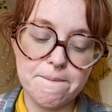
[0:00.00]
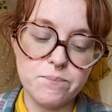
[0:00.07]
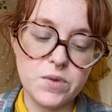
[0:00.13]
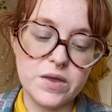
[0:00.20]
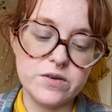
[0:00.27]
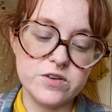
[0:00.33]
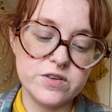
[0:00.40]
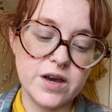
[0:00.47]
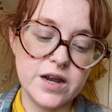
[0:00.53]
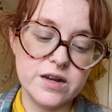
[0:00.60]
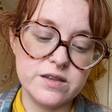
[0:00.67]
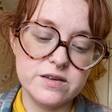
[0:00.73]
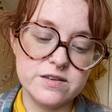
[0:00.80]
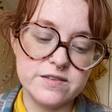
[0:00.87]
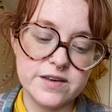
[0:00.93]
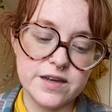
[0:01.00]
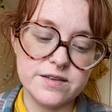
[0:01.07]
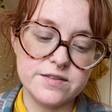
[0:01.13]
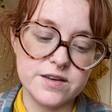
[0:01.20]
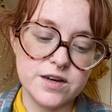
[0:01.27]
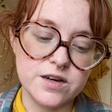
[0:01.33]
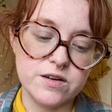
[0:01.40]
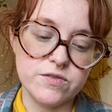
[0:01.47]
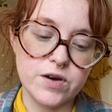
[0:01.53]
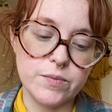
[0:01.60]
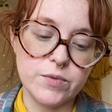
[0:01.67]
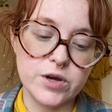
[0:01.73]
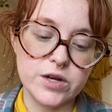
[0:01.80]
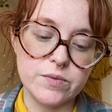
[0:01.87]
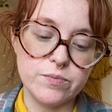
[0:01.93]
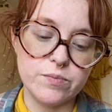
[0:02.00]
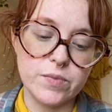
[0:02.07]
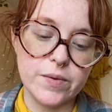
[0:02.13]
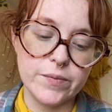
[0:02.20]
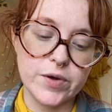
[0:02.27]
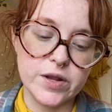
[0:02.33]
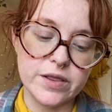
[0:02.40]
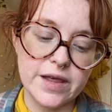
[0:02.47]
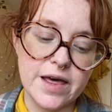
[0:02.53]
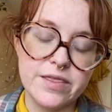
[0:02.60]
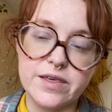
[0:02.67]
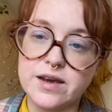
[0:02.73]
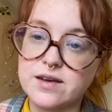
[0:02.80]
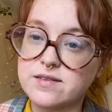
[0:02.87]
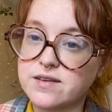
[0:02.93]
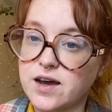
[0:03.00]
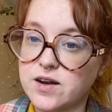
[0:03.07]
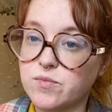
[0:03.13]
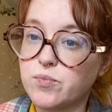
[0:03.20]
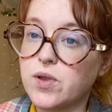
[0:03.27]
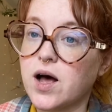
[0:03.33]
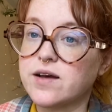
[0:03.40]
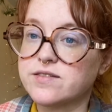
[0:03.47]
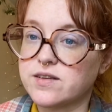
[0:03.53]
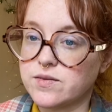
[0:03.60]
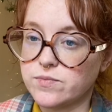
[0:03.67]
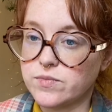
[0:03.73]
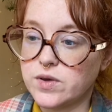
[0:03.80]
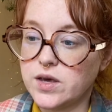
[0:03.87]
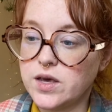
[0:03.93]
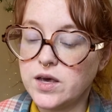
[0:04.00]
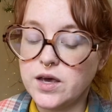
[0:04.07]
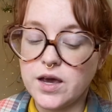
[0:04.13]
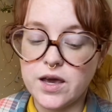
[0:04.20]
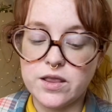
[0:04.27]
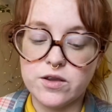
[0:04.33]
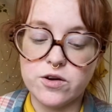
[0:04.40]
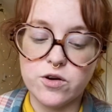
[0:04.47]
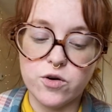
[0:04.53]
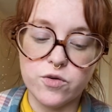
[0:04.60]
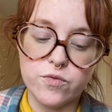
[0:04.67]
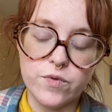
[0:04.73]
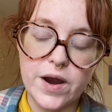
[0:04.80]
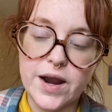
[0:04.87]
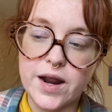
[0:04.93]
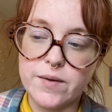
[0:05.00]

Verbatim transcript: And there's kind of this sense of I'm going to I'm going to let things kind of blossom in their own right.